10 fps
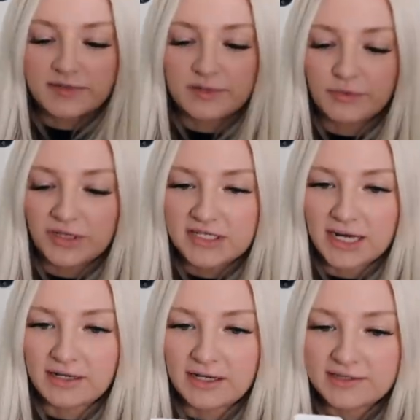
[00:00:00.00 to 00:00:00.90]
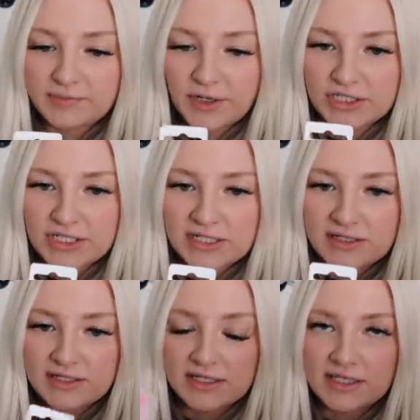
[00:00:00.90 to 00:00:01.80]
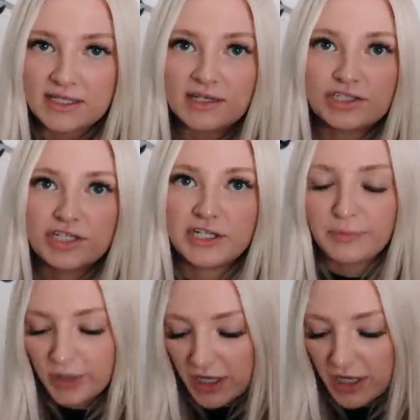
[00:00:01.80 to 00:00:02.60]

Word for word: up some Real Techniques brushes. This is the cheek